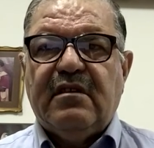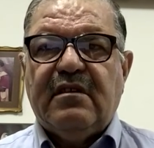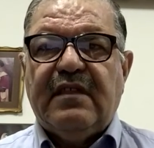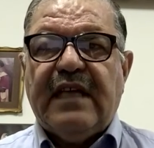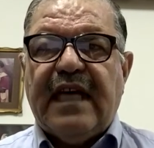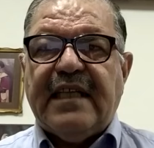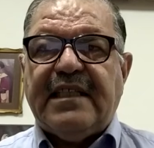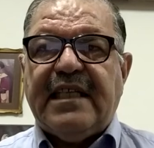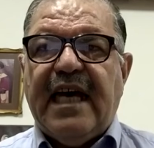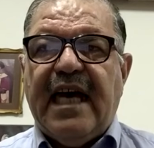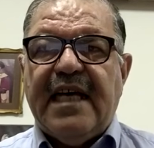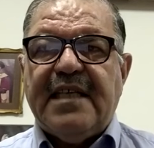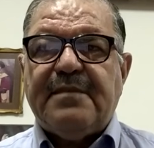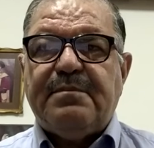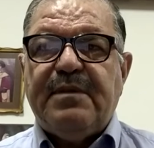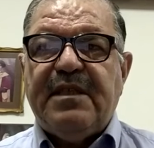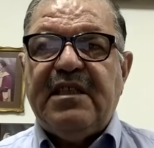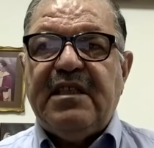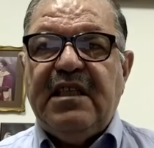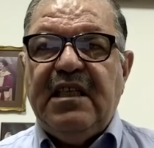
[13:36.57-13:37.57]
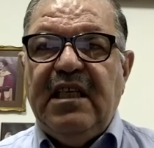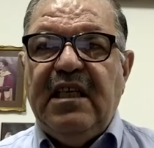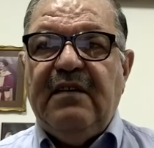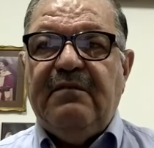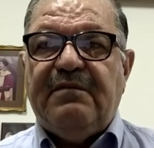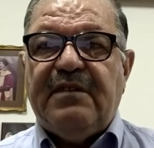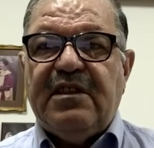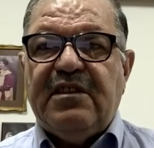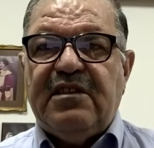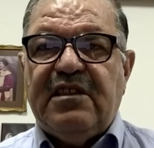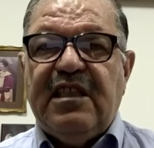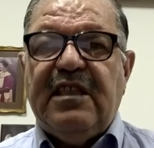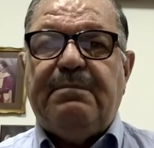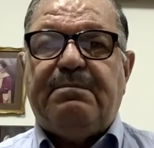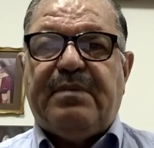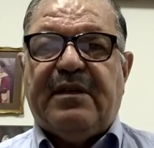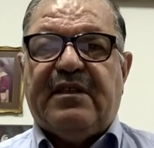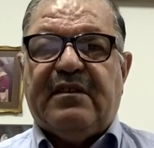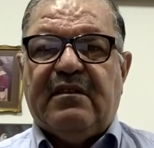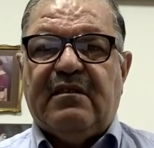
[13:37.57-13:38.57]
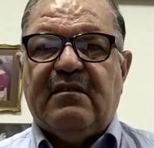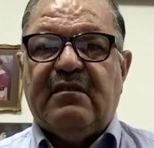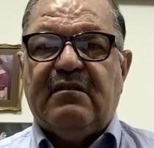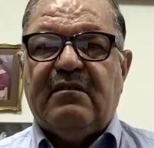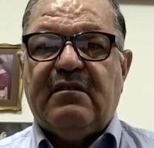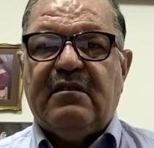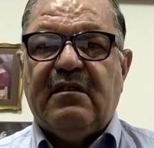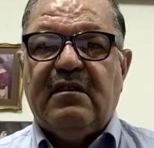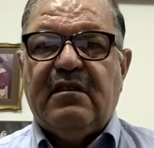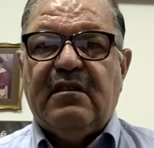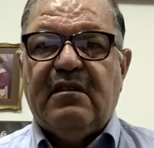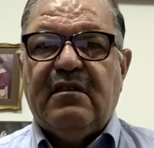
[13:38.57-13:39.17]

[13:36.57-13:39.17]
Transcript: that has been even deepened.